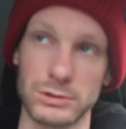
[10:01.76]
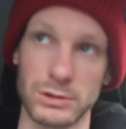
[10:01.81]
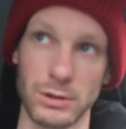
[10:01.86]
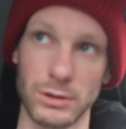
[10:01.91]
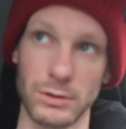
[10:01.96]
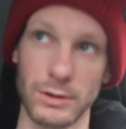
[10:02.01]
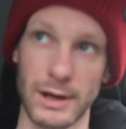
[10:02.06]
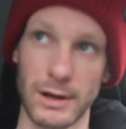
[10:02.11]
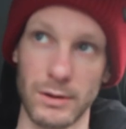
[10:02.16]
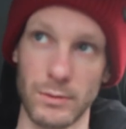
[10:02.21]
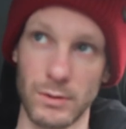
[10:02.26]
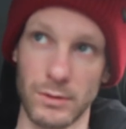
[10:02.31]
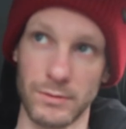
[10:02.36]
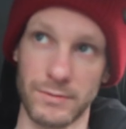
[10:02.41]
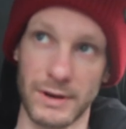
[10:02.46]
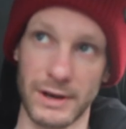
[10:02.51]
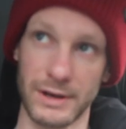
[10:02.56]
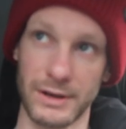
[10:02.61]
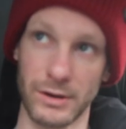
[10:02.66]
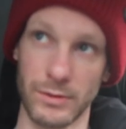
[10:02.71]
so that we'll
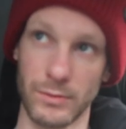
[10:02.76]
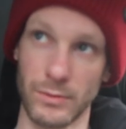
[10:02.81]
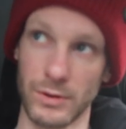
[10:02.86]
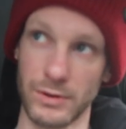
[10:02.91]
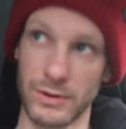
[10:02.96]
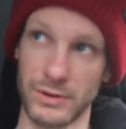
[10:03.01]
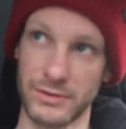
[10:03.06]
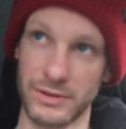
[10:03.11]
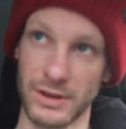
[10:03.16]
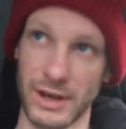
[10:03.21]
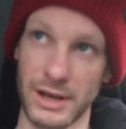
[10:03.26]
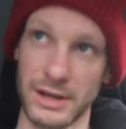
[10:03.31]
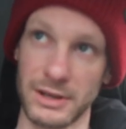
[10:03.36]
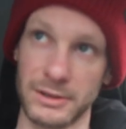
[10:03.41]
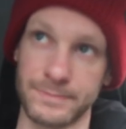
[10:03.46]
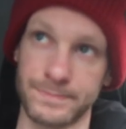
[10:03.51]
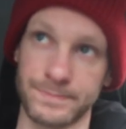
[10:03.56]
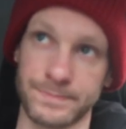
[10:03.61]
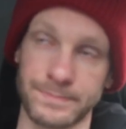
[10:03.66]
find out what they say.